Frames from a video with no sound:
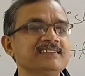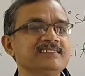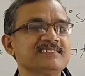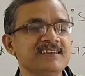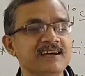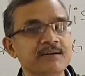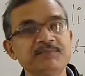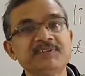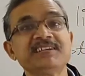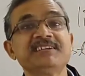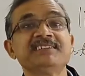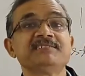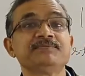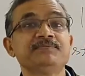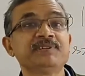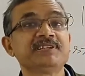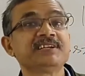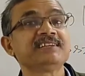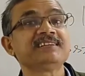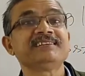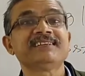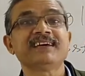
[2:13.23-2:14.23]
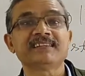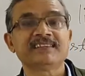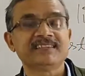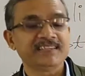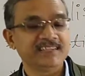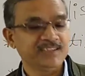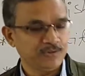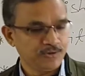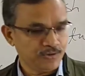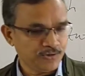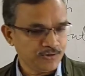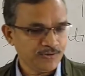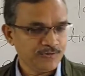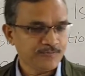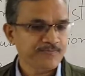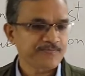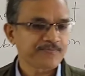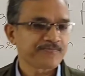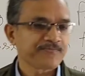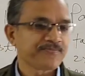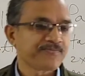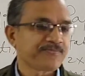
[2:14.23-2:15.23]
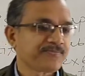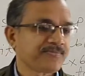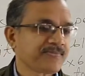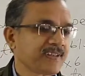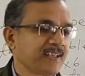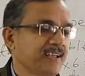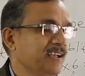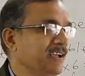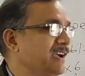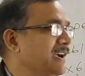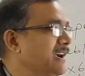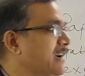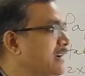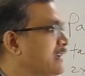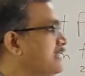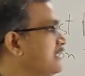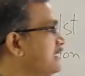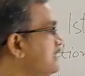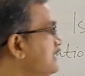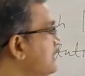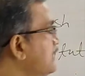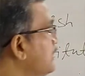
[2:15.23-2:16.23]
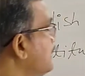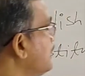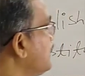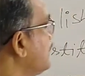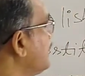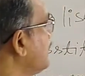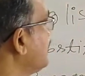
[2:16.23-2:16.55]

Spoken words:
something is better than nothing, you know, and